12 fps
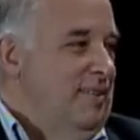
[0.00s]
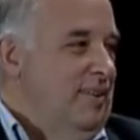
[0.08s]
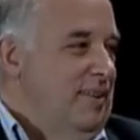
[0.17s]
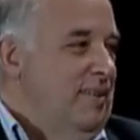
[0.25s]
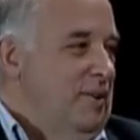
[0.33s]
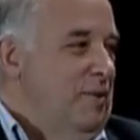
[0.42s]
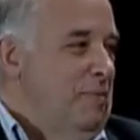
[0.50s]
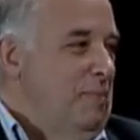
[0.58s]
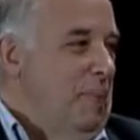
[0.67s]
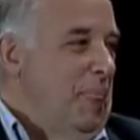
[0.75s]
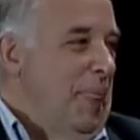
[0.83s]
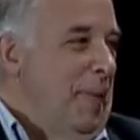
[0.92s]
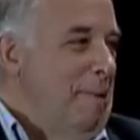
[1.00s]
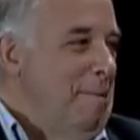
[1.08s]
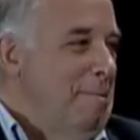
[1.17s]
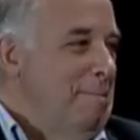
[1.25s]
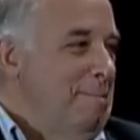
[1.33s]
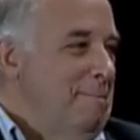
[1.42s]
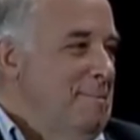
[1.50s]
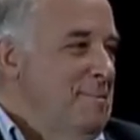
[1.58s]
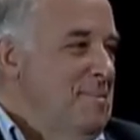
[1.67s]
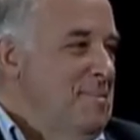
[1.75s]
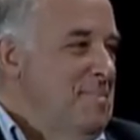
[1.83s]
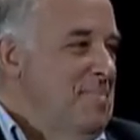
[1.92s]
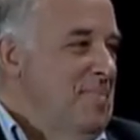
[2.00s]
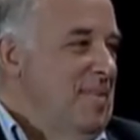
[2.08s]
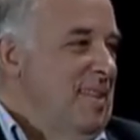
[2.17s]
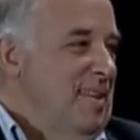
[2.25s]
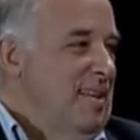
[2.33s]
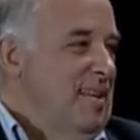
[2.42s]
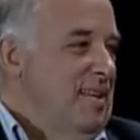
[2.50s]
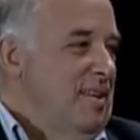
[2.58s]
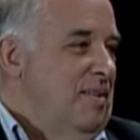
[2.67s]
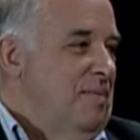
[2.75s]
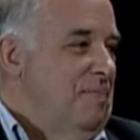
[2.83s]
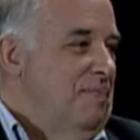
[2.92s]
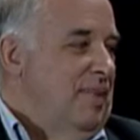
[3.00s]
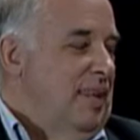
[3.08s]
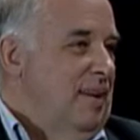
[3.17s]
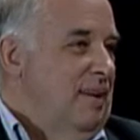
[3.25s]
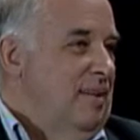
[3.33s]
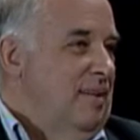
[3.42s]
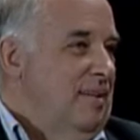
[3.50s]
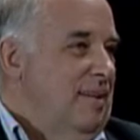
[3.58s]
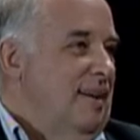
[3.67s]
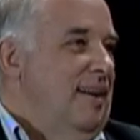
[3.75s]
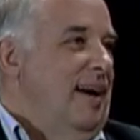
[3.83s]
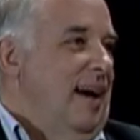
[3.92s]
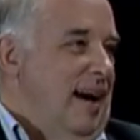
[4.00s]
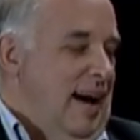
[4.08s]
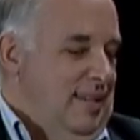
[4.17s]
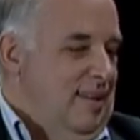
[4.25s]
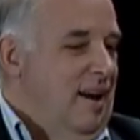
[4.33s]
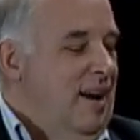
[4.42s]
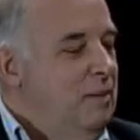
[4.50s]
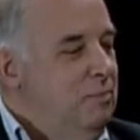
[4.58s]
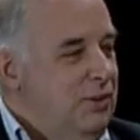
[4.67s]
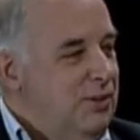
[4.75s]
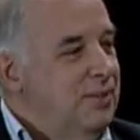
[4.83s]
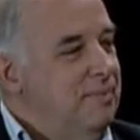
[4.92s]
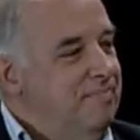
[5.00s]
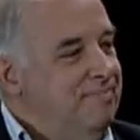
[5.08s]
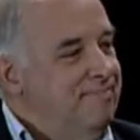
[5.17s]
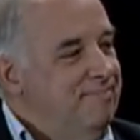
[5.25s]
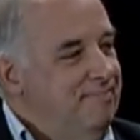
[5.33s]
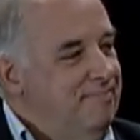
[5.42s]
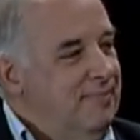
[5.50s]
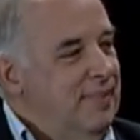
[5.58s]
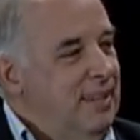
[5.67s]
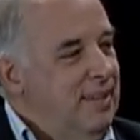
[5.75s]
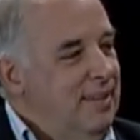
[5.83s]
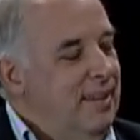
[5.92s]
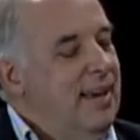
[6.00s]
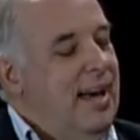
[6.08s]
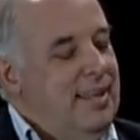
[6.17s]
So you could definitely say you faced enemies in Vietnam. You saw the enemy personally.